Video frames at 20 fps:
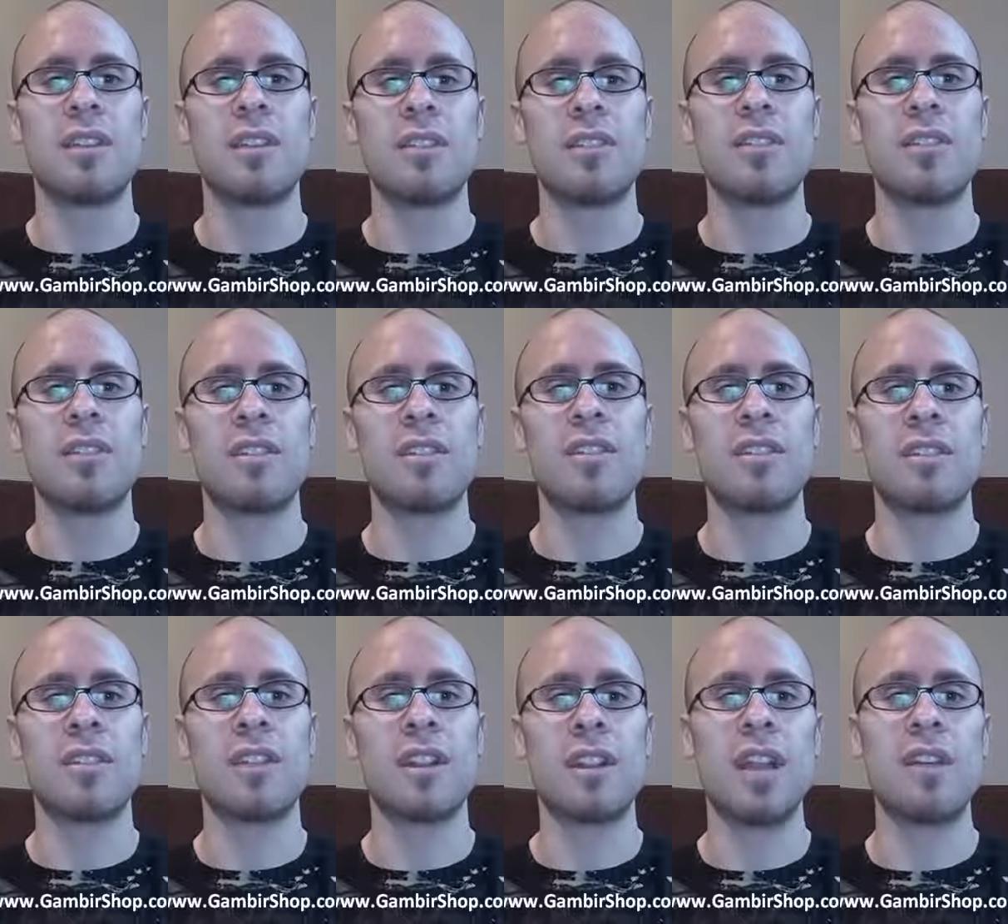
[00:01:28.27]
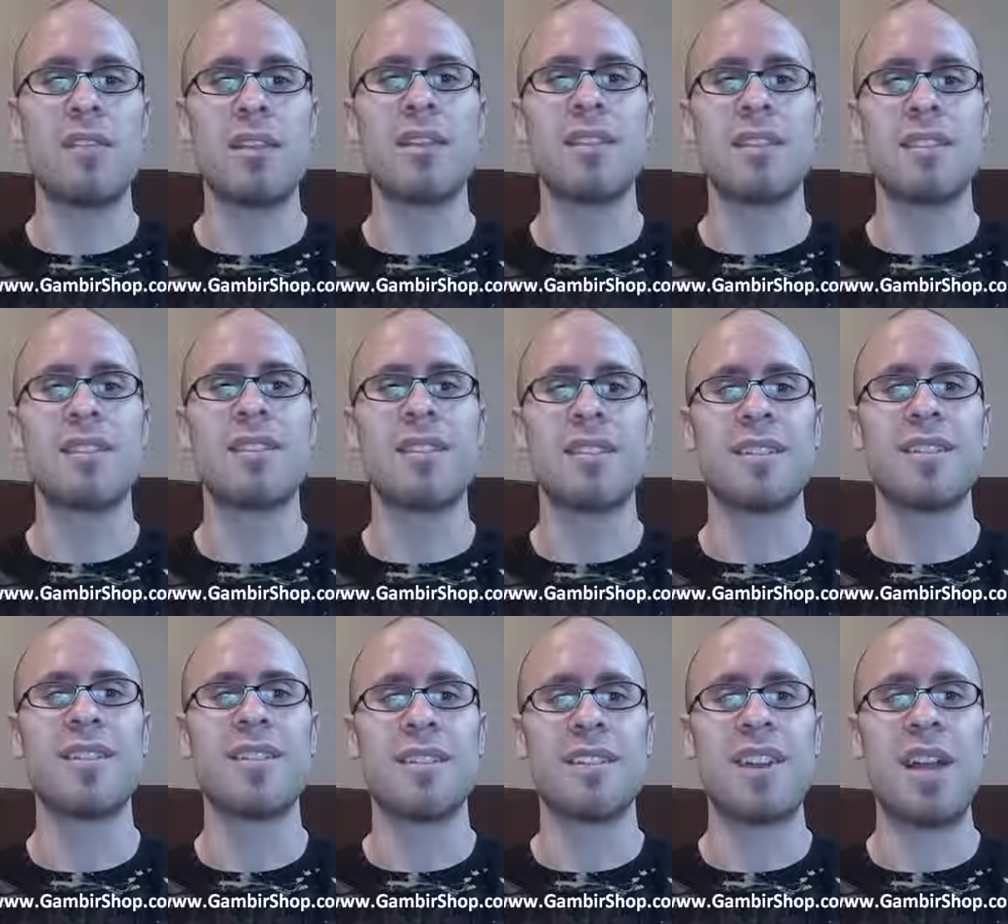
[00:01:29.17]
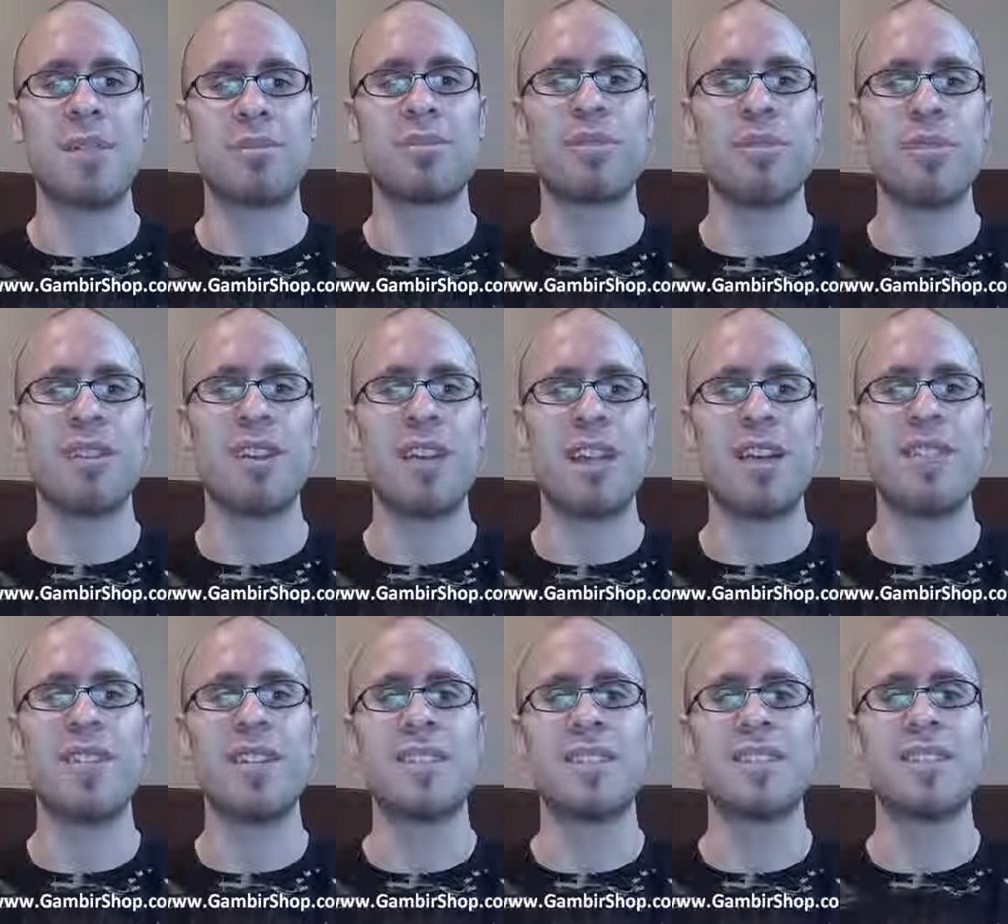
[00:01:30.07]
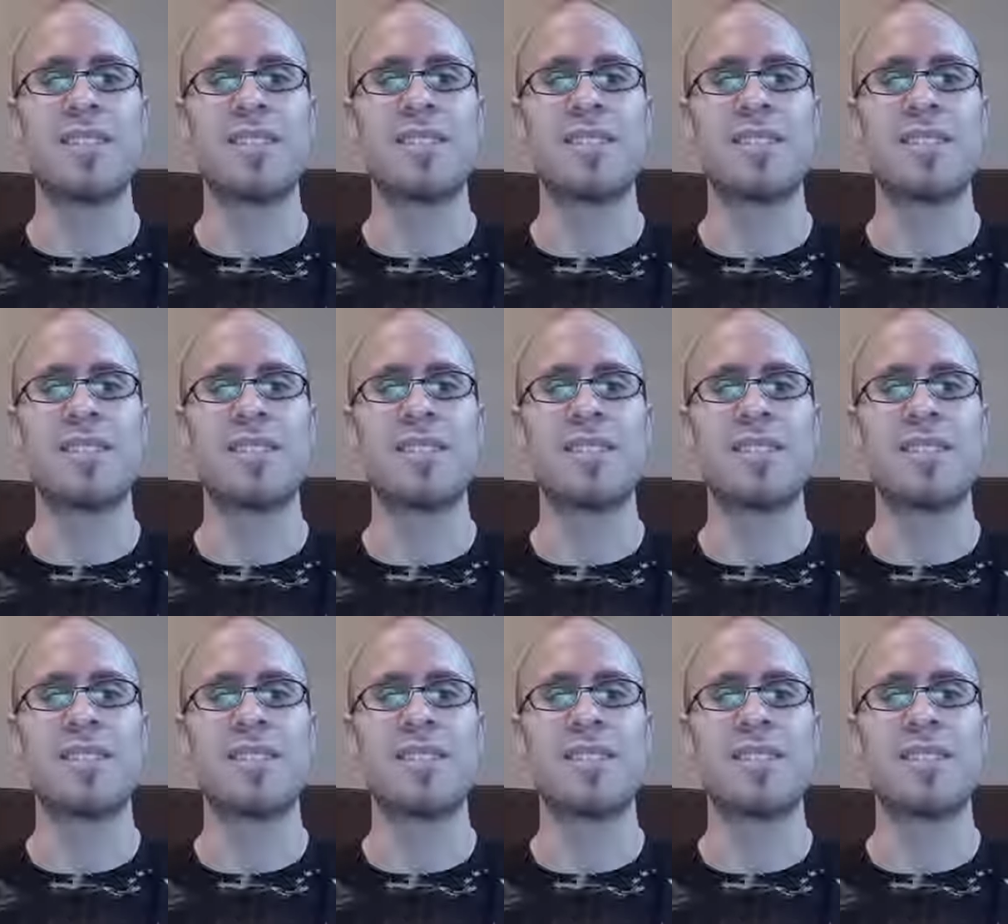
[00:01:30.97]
You know, you're gonna love it. You're gonna absolutely love it.